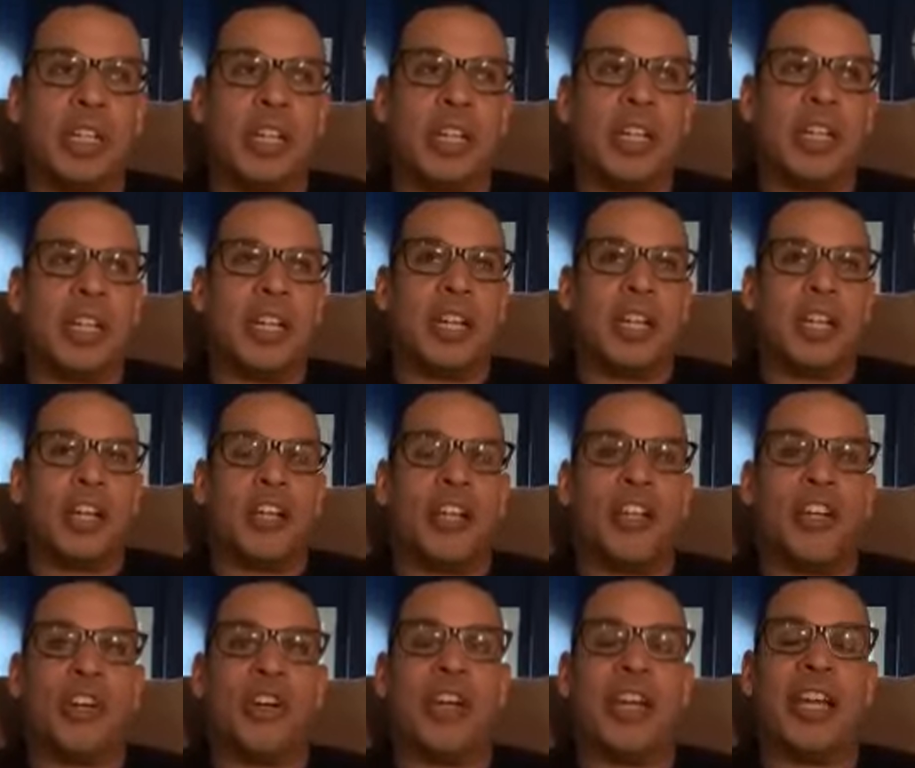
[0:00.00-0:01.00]
go
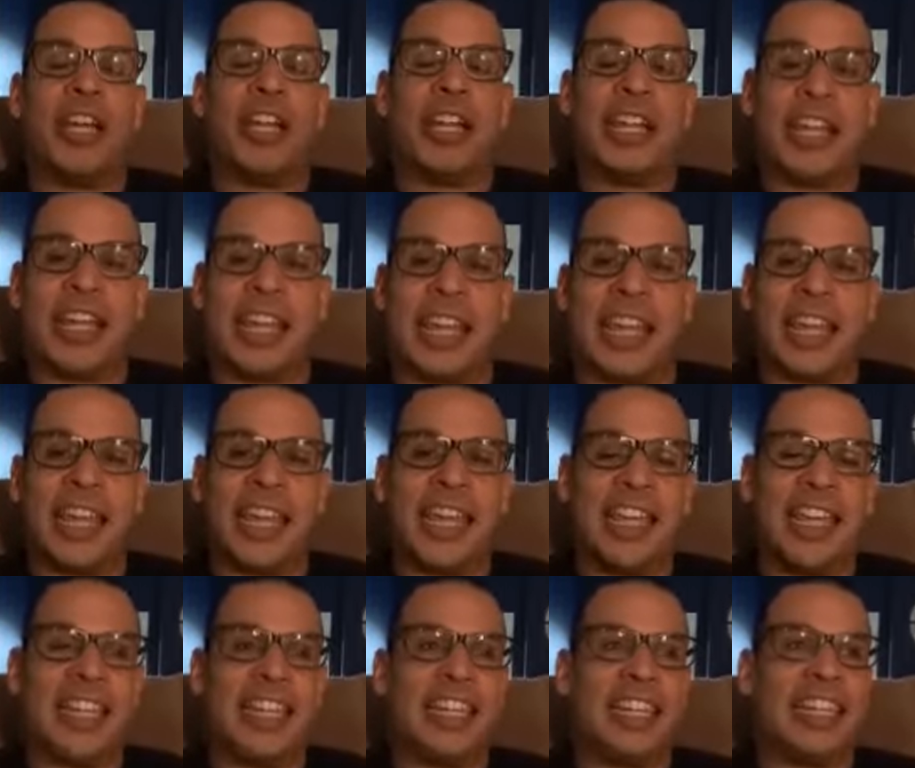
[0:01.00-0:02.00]
ahead and
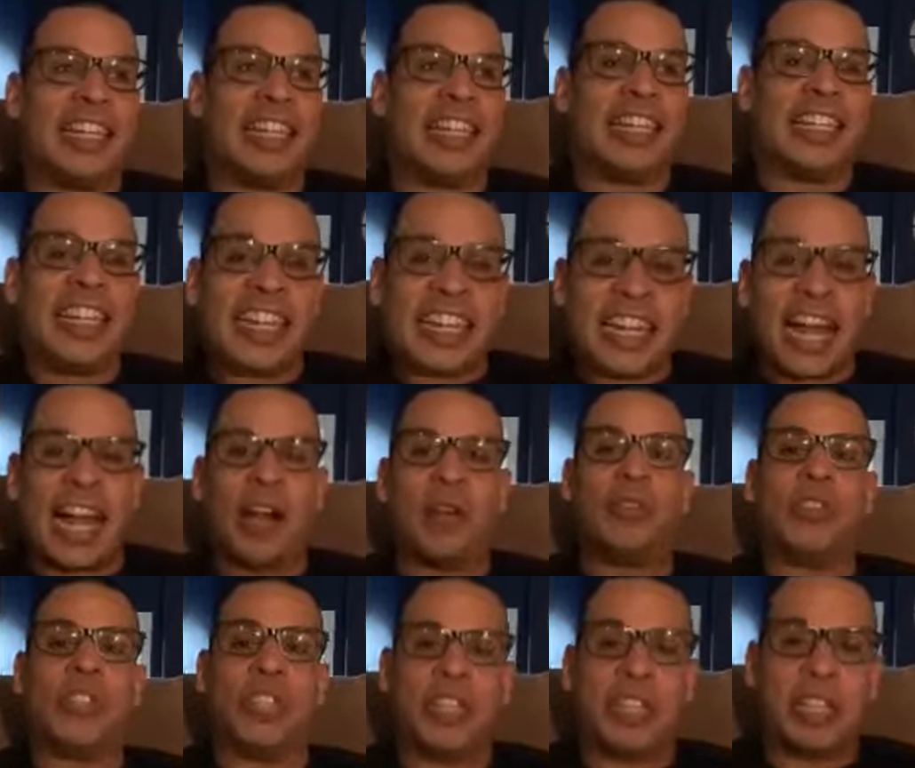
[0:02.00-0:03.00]
get out
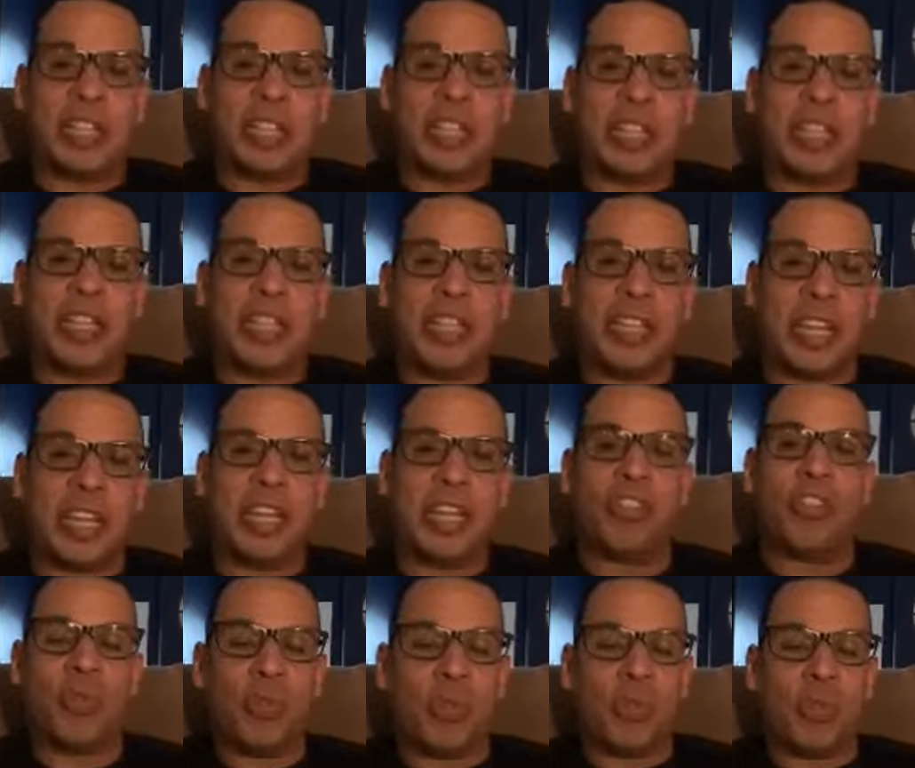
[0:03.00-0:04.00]
and do
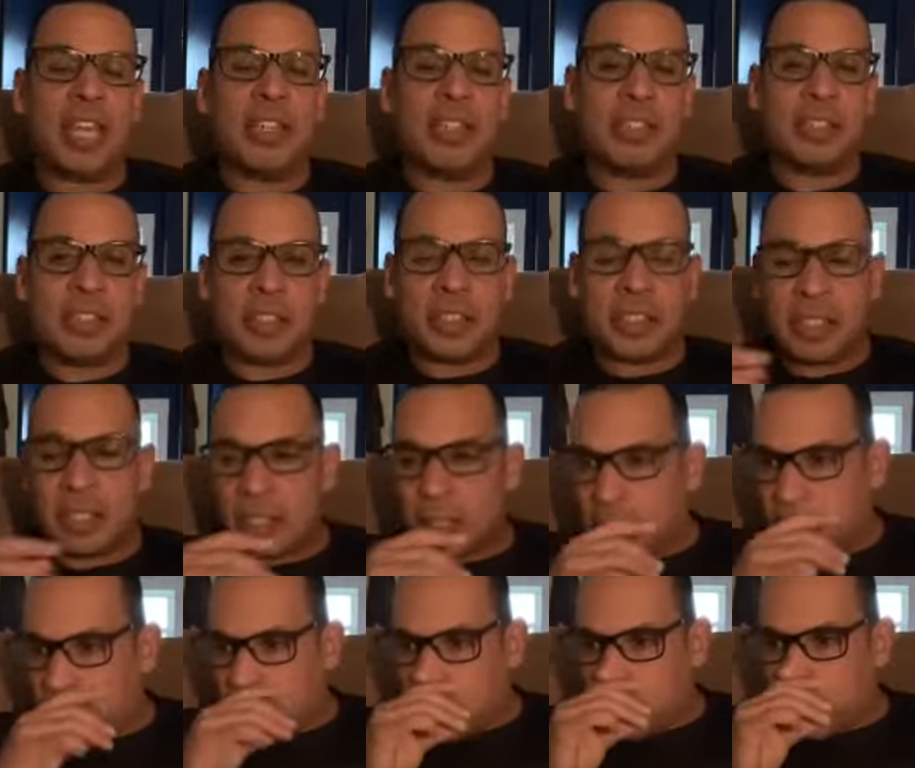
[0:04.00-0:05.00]
things
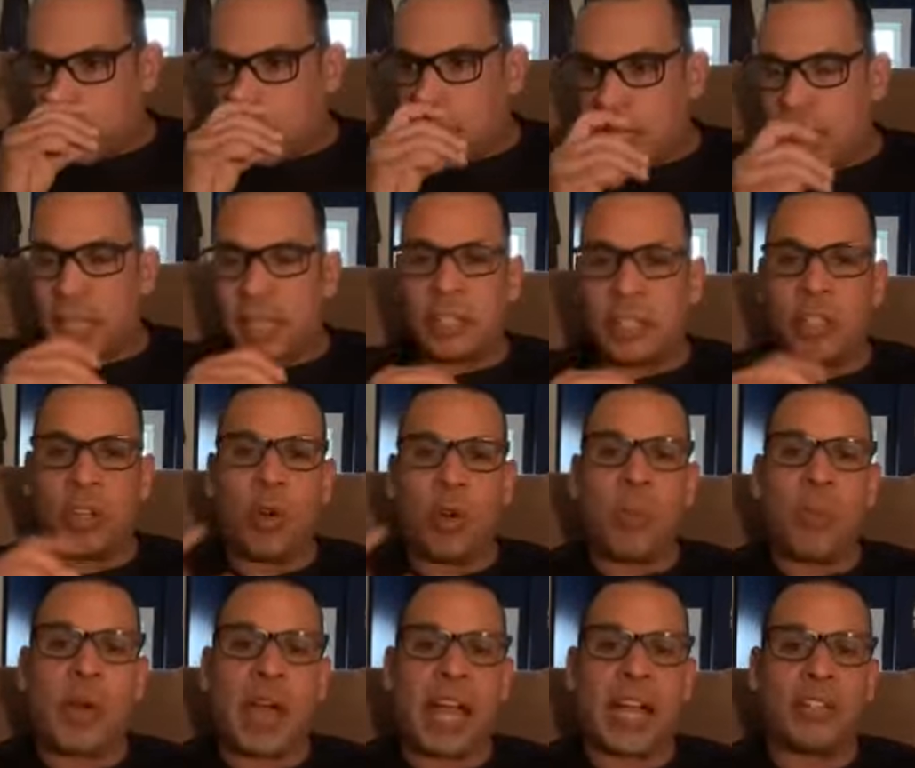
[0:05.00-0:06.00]
and go back
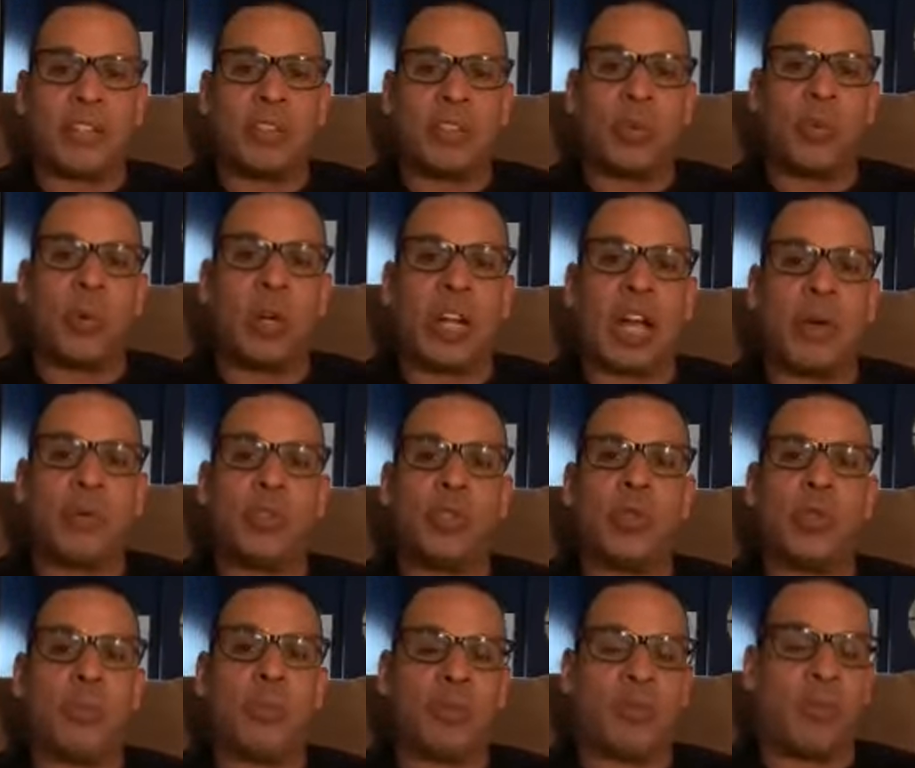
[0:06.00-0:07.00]
to what I was doing
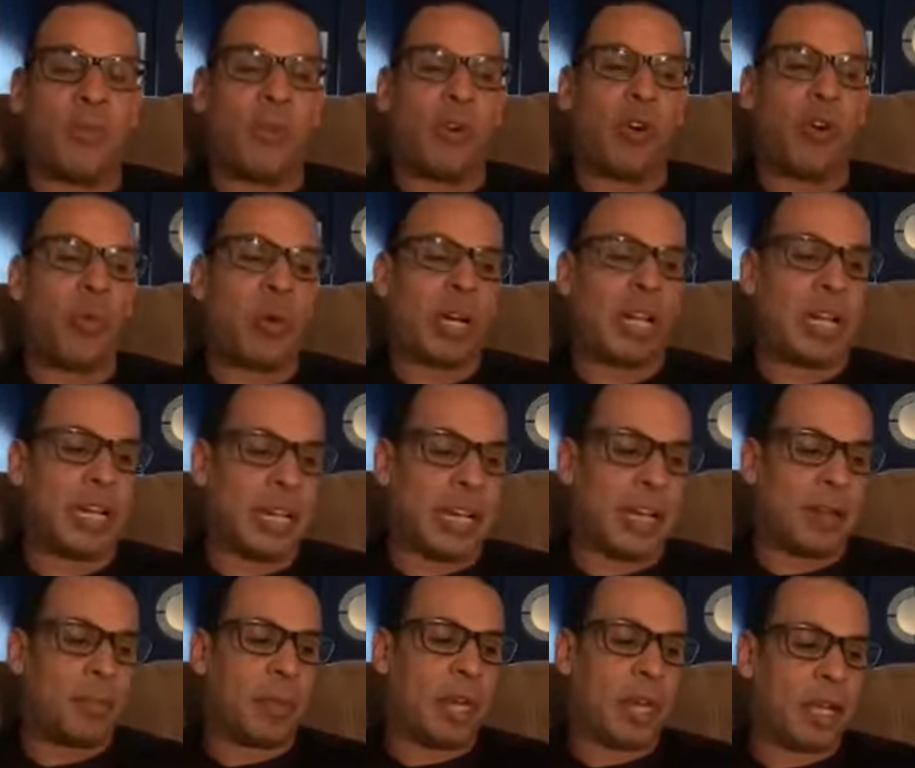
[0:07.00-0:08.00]
before when I got my
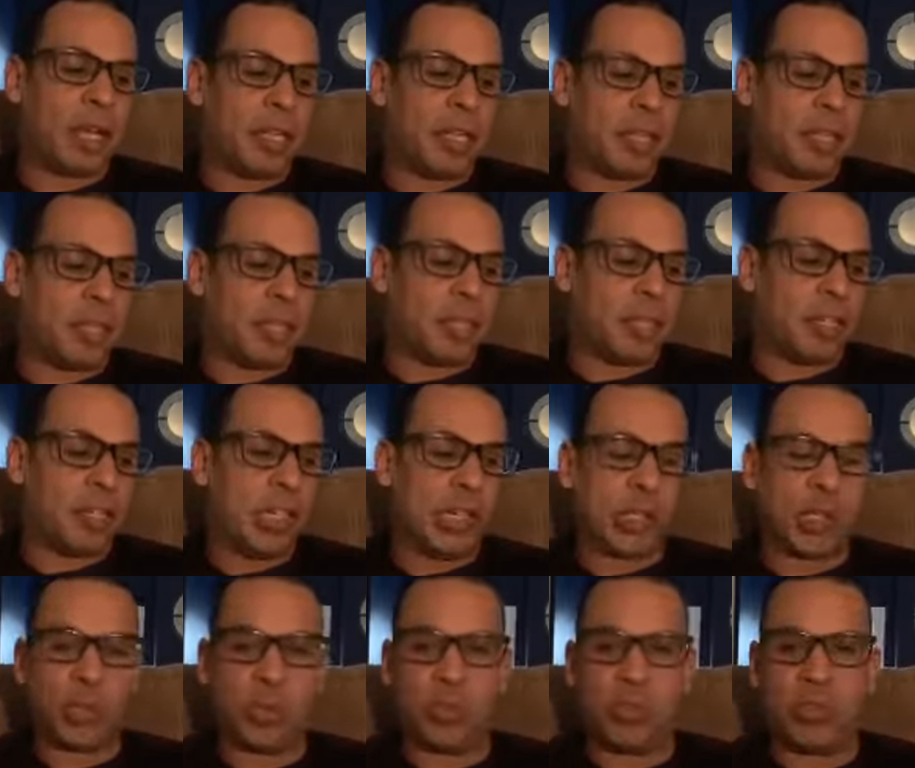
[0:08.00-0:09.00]
initial
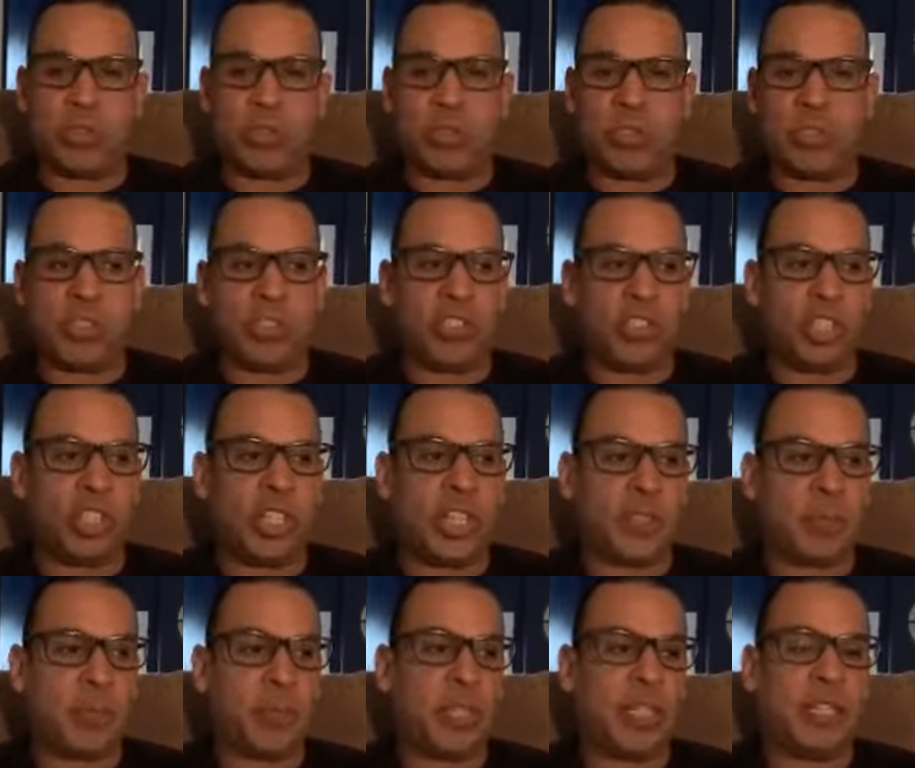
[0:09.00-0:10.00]
G S P.
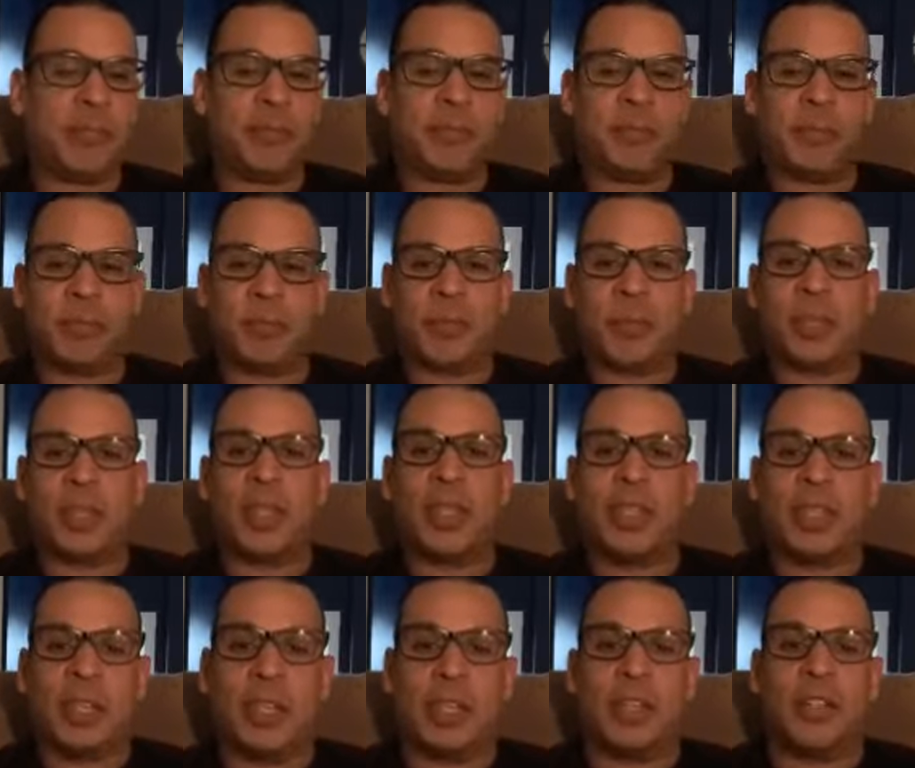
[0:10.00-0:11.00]

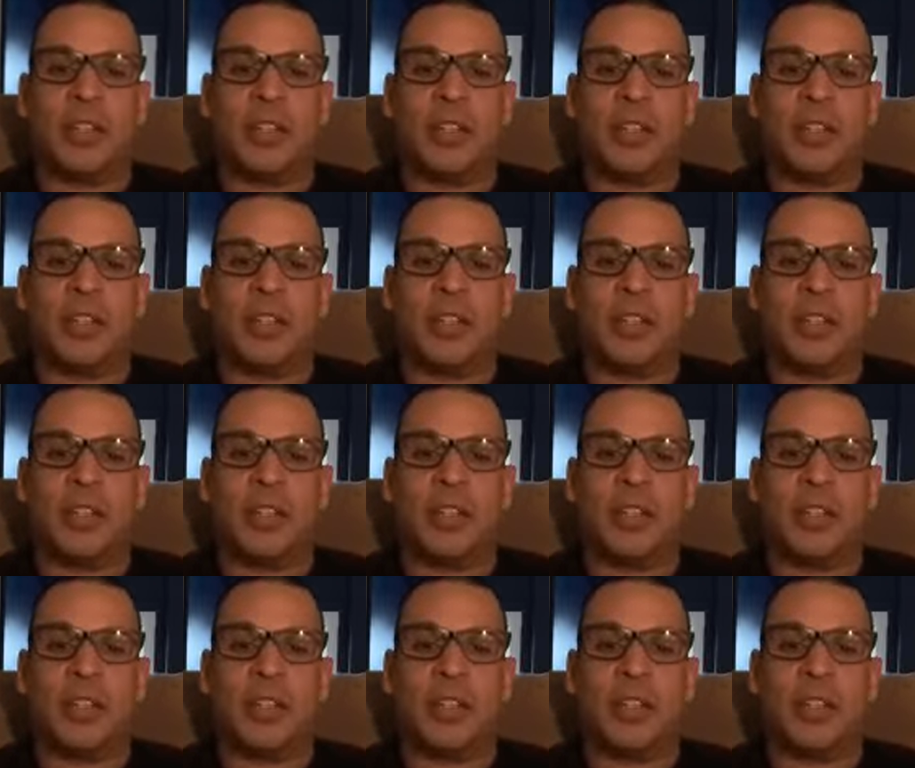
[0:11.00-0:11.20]
So